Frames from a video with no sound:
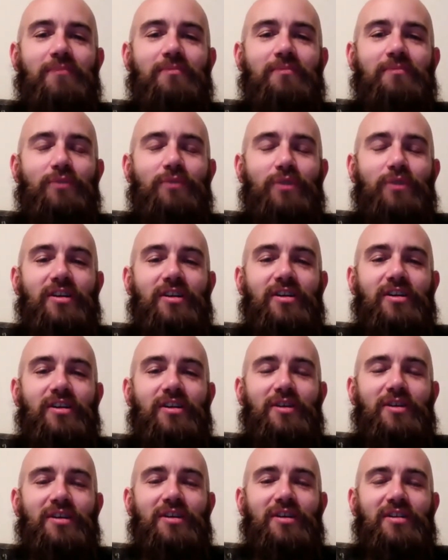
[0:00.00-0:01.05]
We're
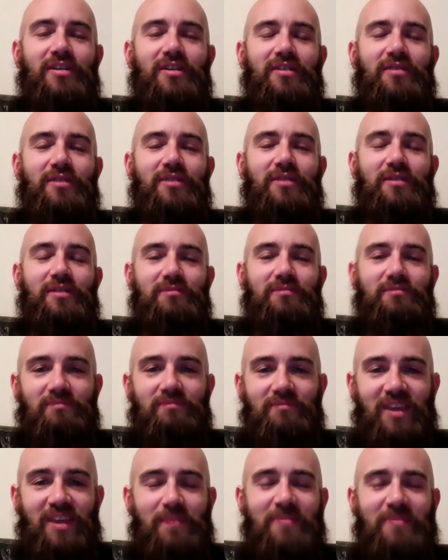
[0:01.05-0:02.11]
gonna
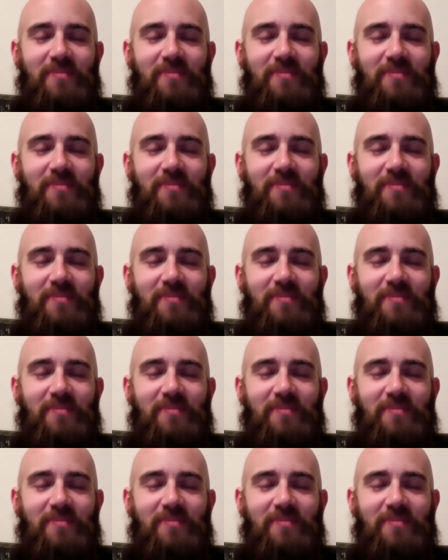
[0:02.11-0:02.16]
keep it